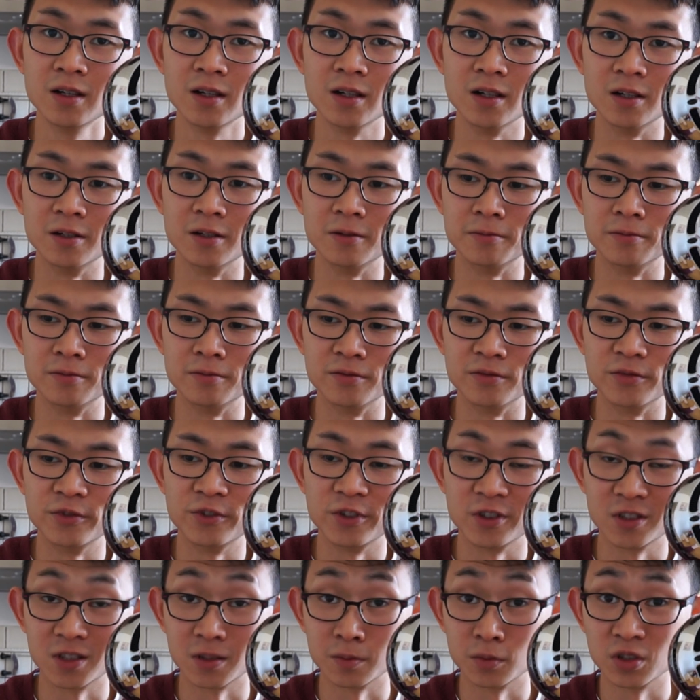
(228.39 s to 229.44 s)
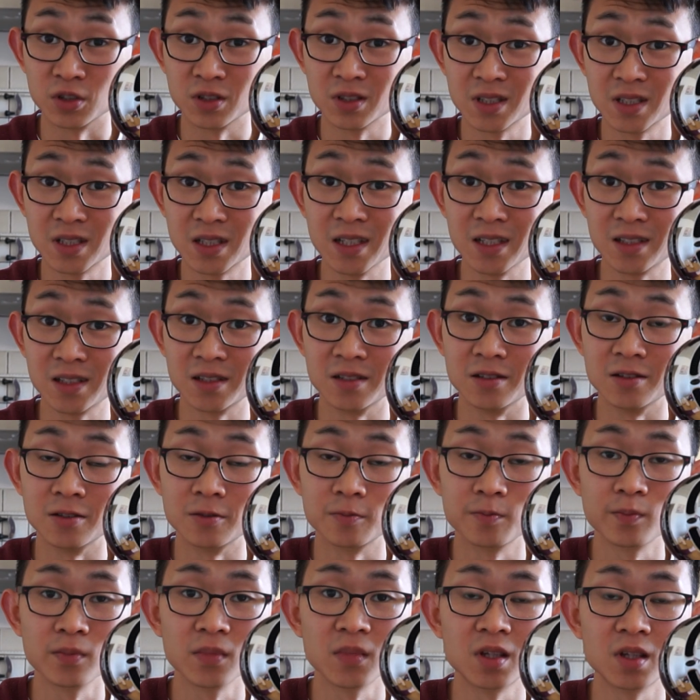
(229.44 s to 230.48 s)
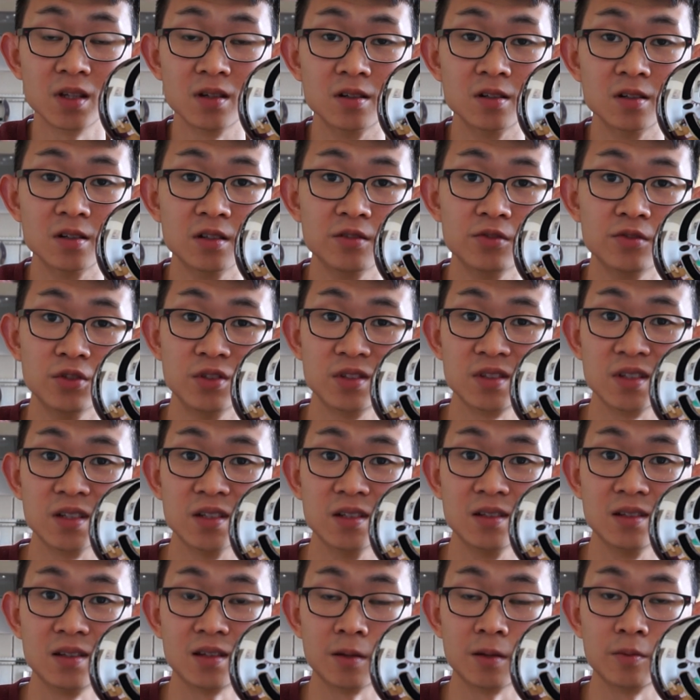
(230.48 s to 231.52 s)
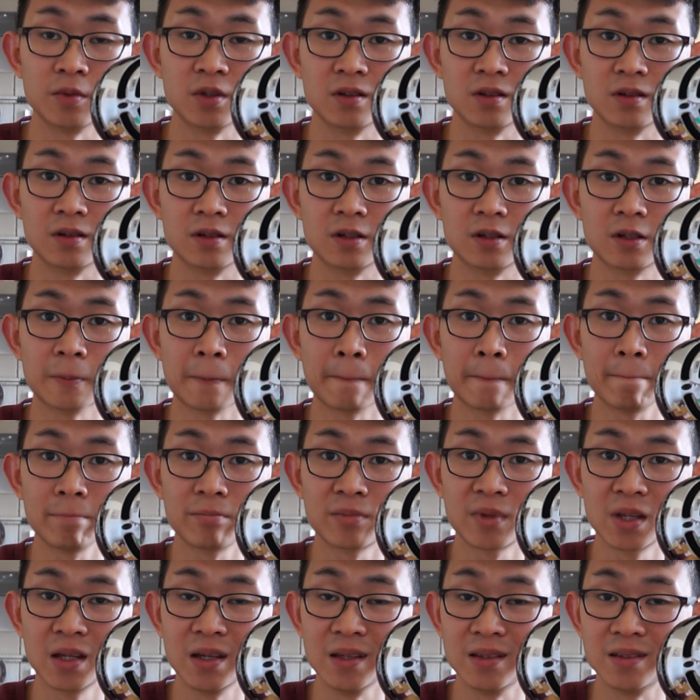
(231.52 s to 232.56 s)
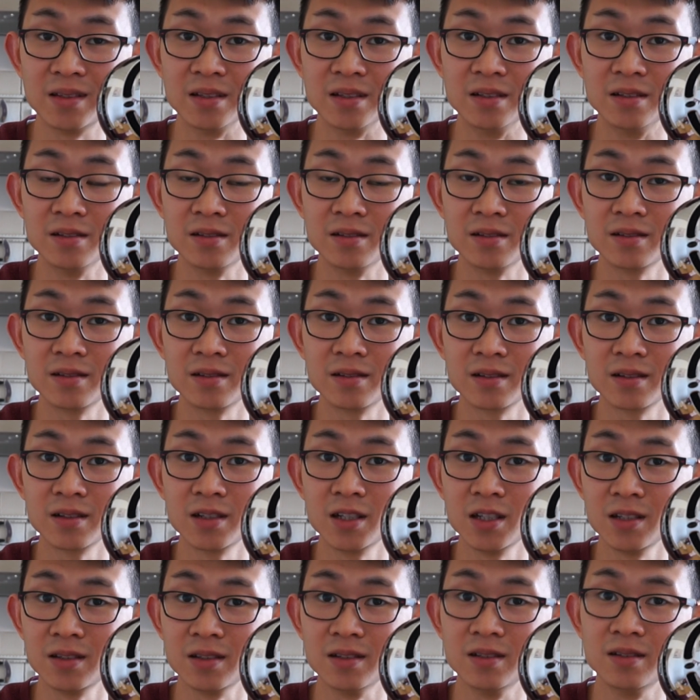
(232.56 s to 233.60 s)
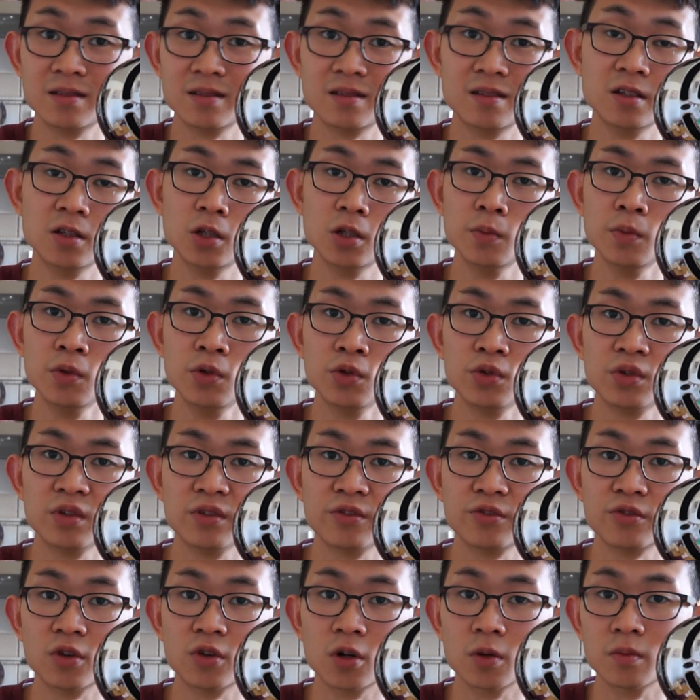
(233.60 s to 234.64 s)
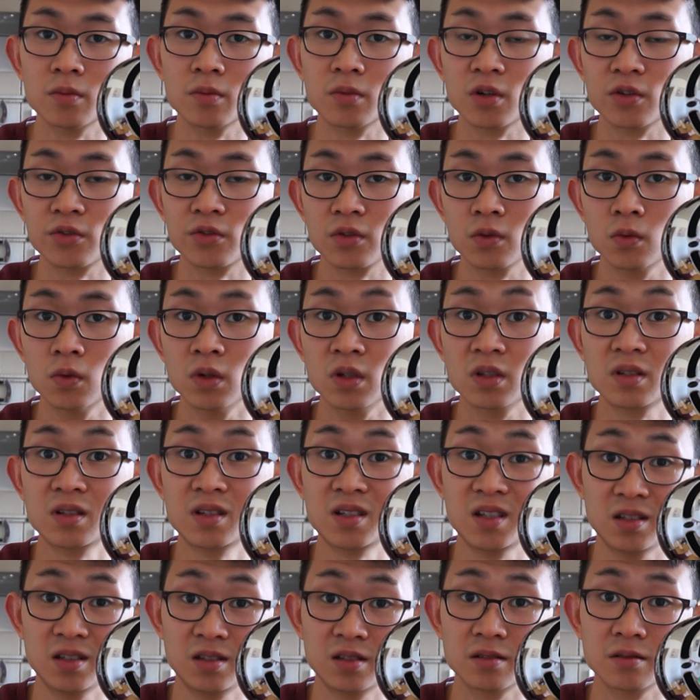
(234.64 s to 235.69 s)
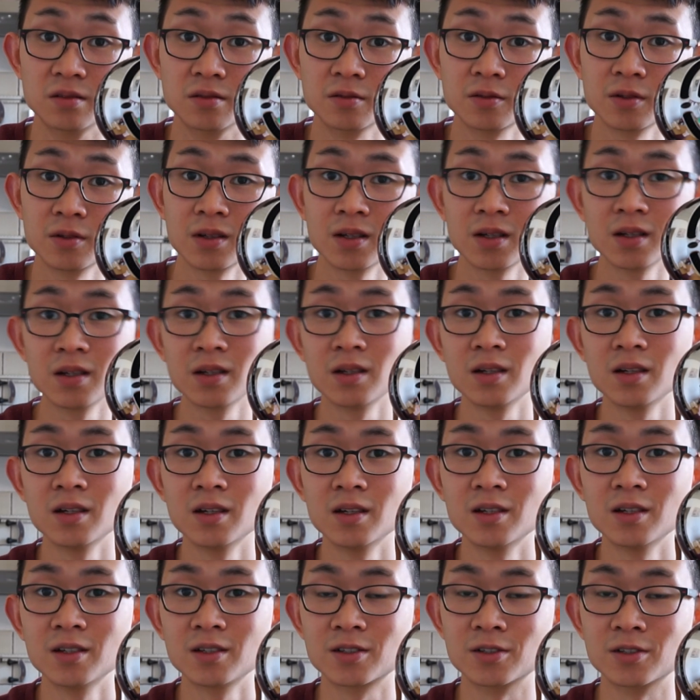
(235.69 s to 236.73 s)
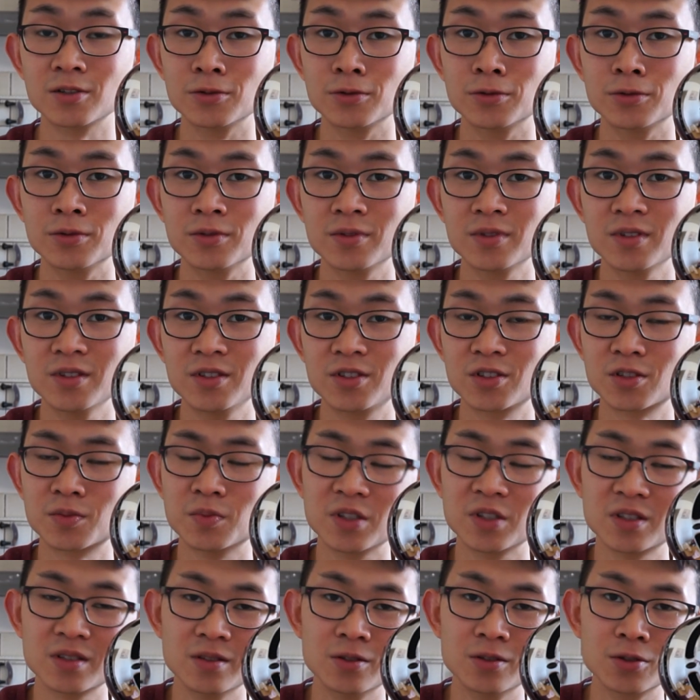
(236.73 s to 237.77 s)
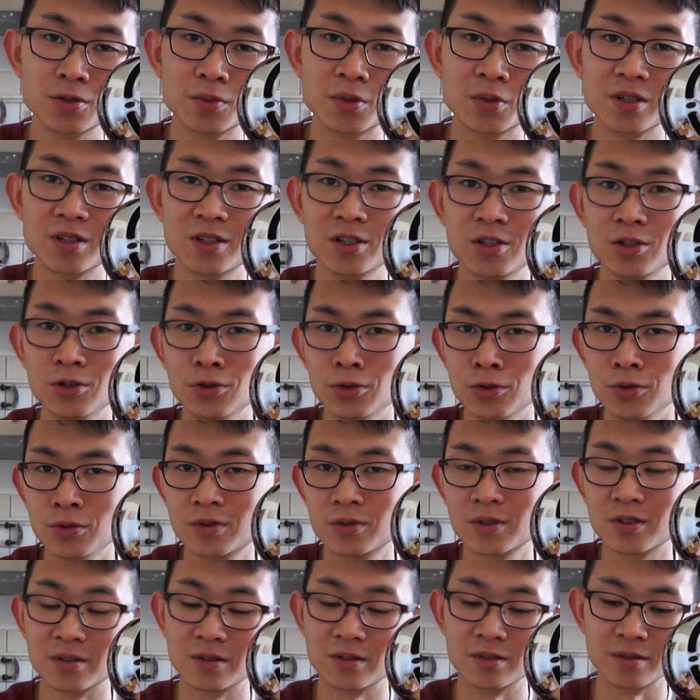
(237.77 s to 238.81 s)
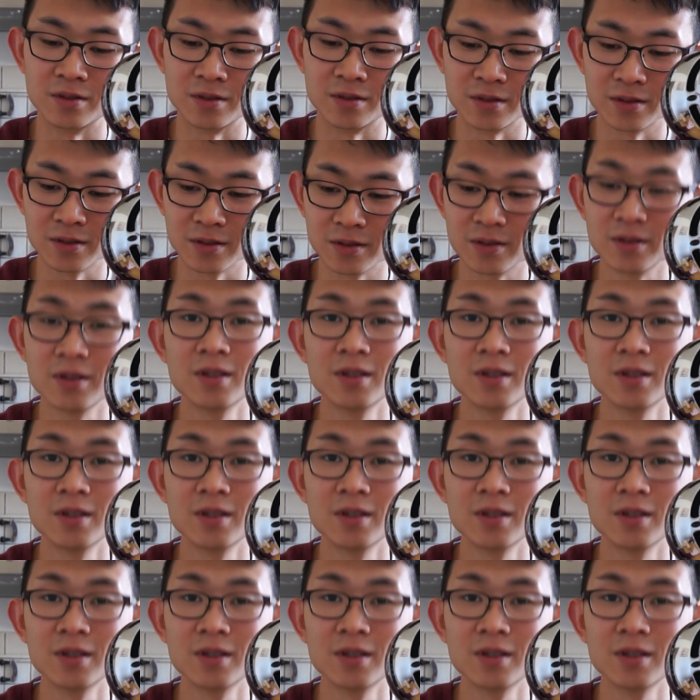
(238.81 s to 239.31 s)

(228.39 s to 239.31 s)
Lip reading: For example, kitten. If you say something like kitty, kitty is the diminutive form of the word kitten, so it just makes it look a bit cute, and